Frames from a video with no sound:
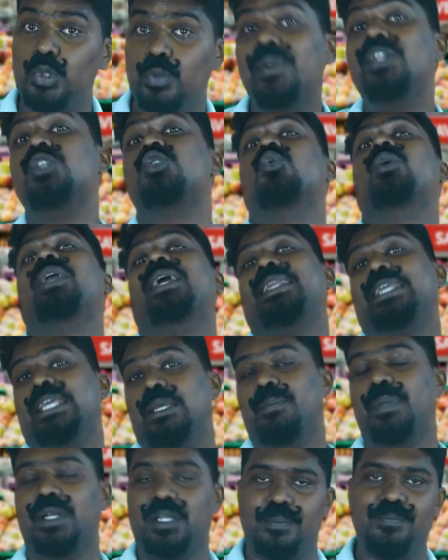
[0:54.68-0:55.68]
you're negotiating
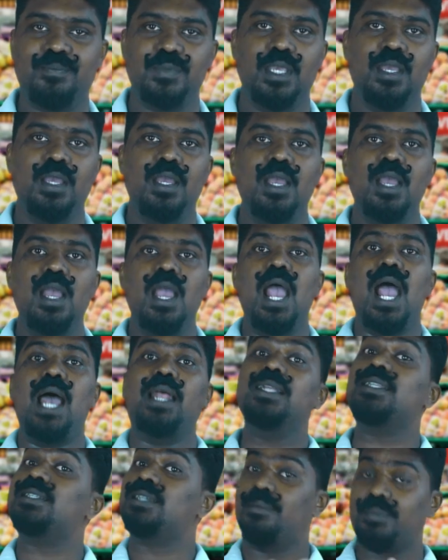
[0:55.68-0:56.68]
with a shopkeeper,
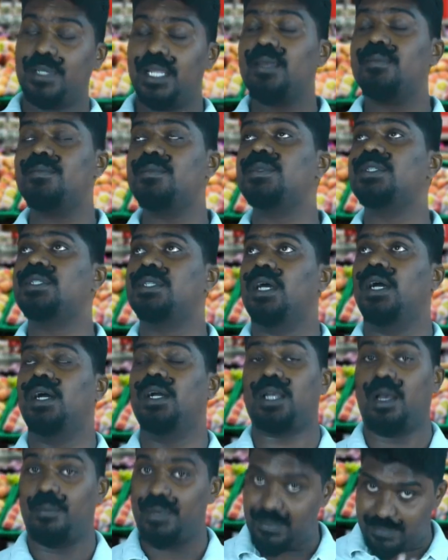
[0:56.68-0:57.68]
what is the kind of
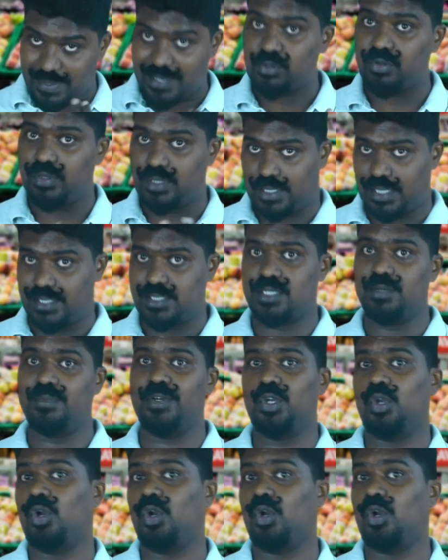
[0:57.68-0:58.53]
conversation that happens when